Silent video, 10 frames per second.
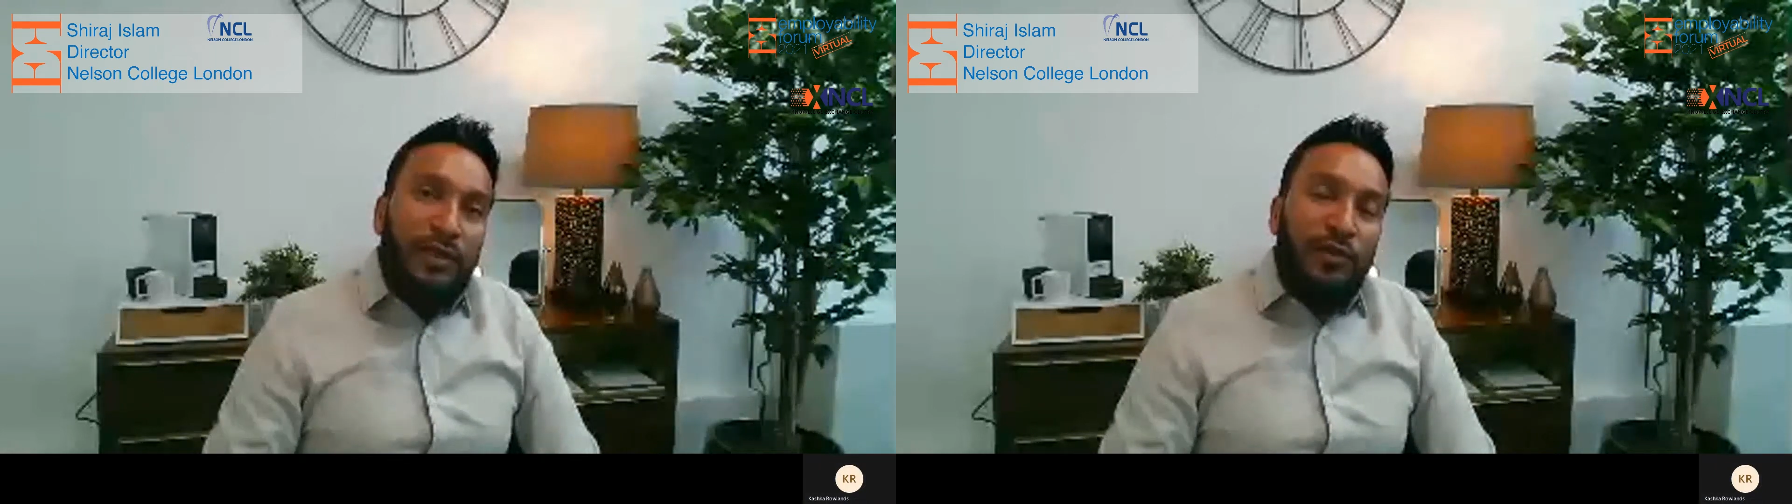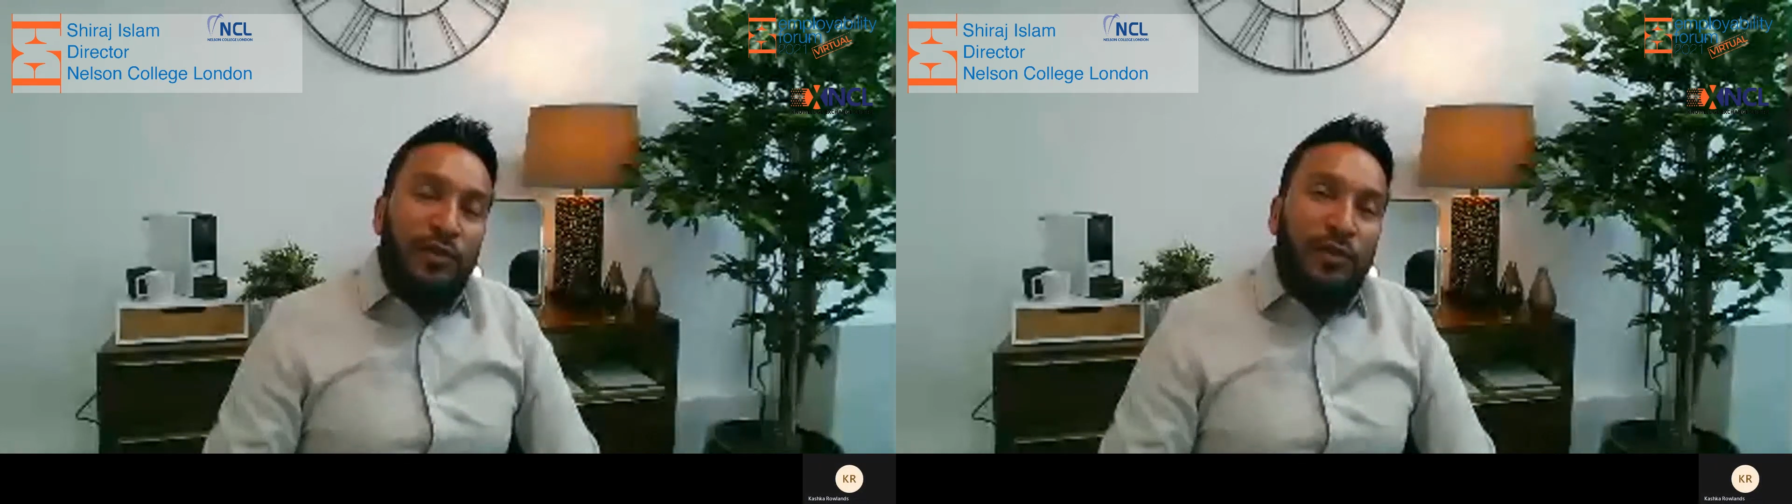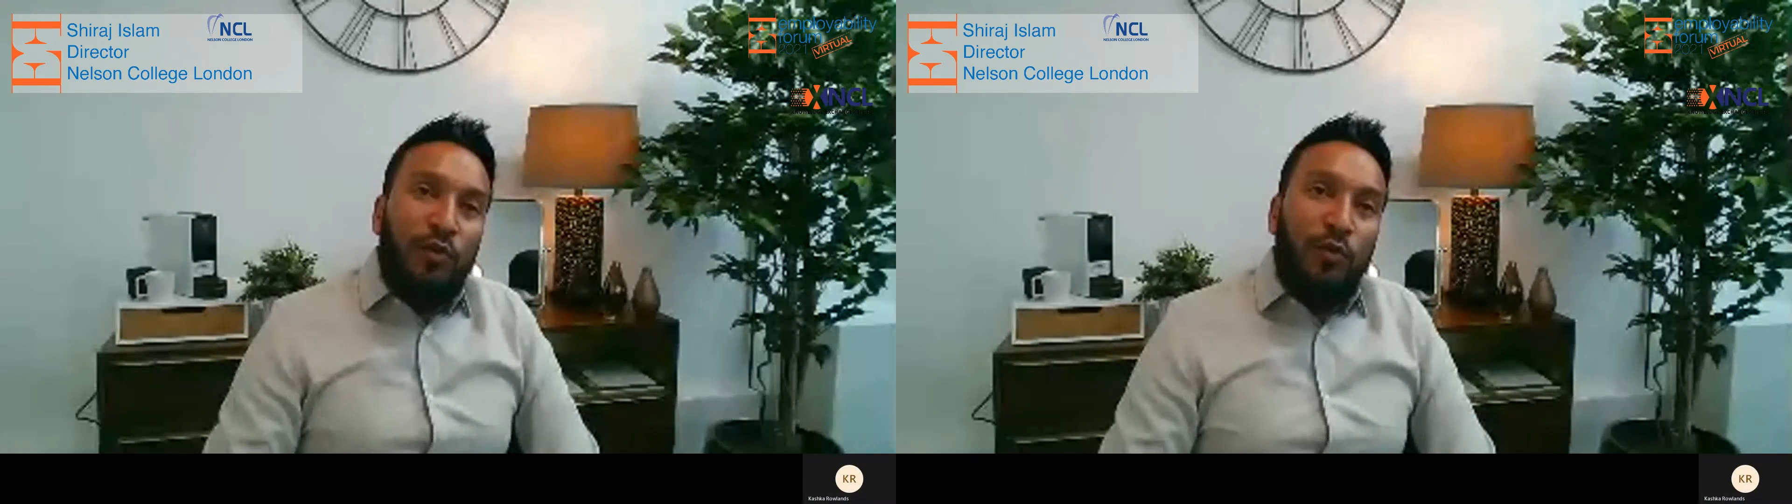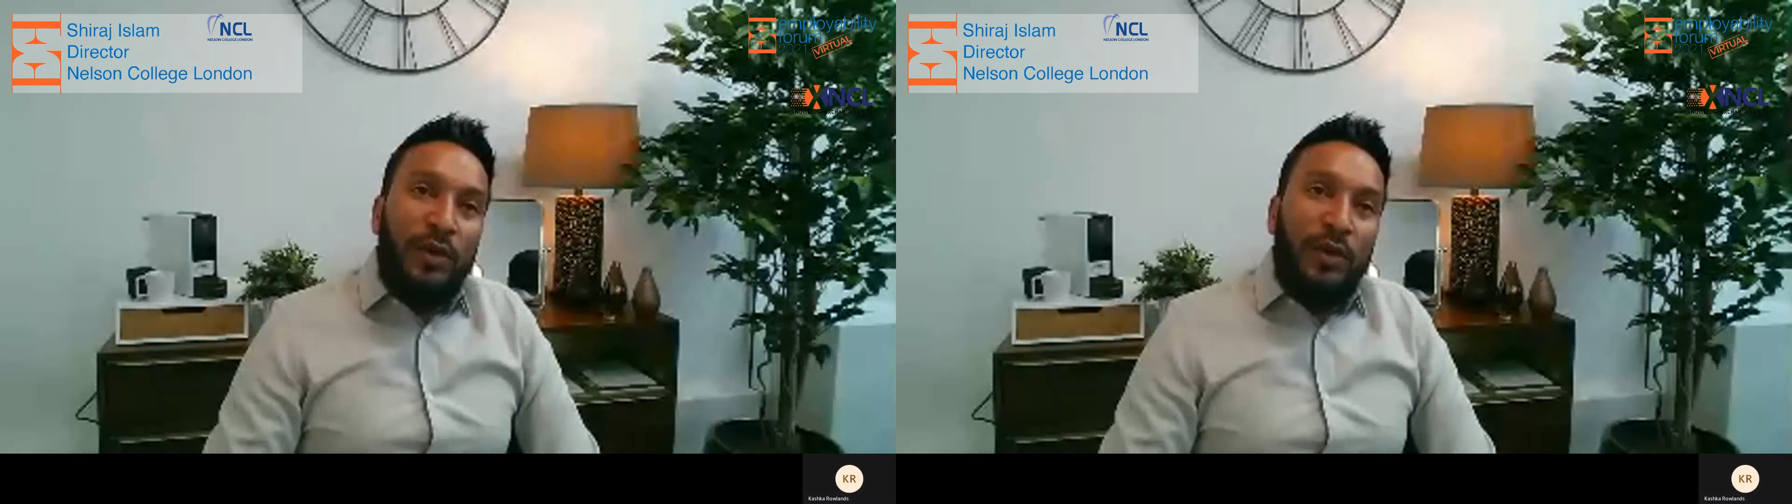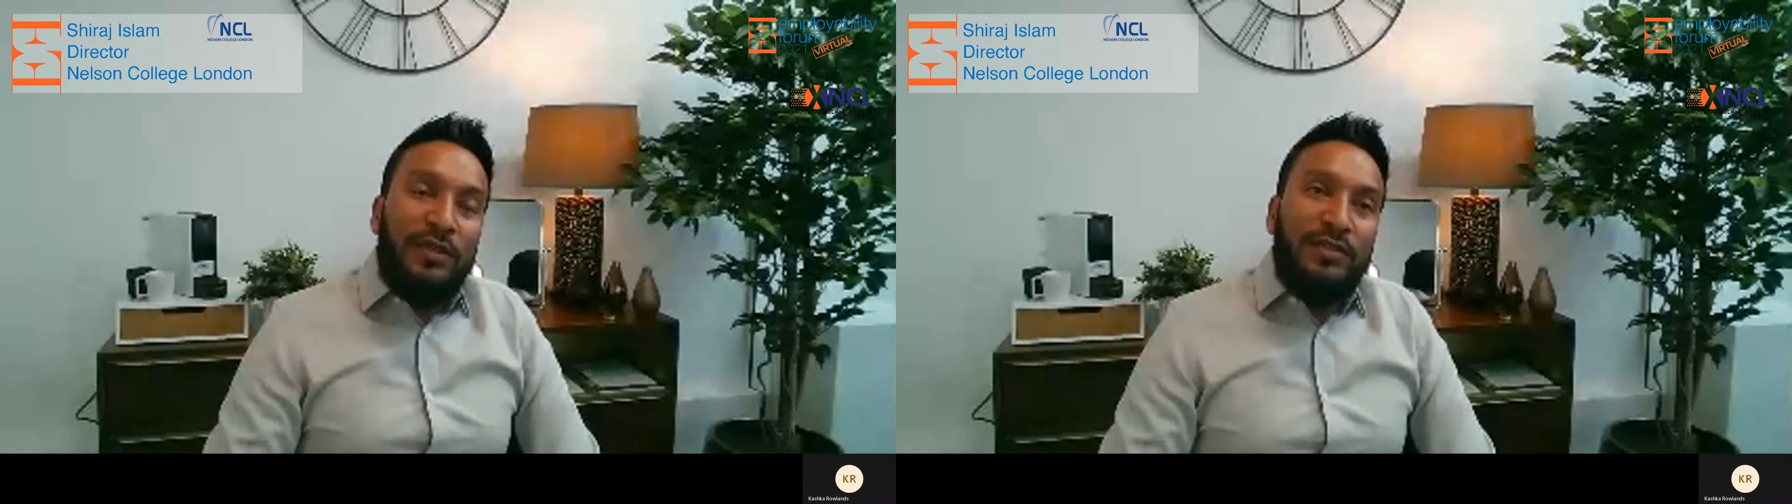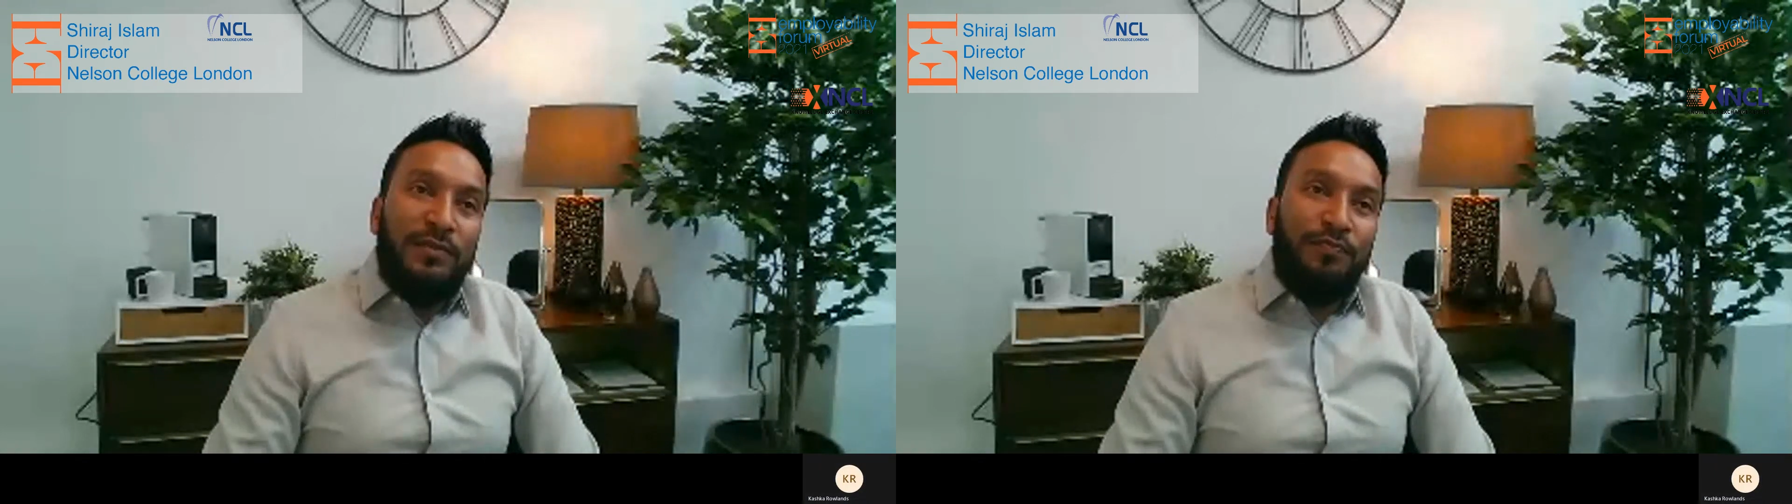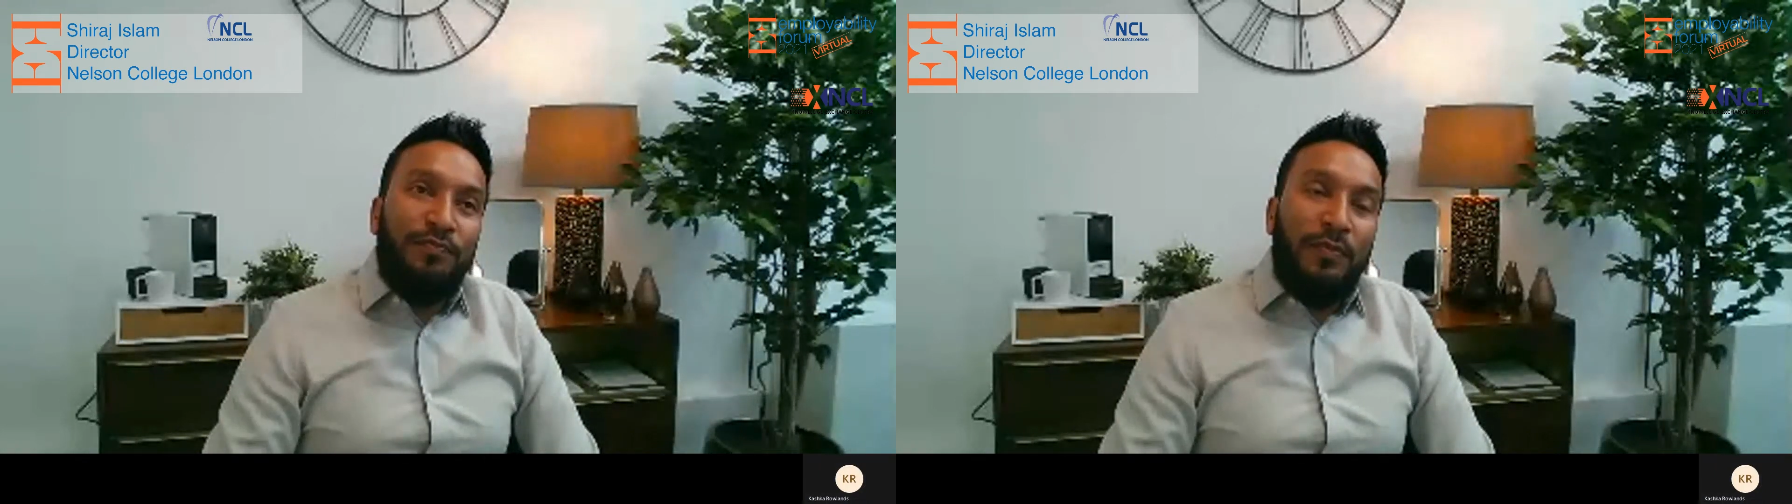that you can always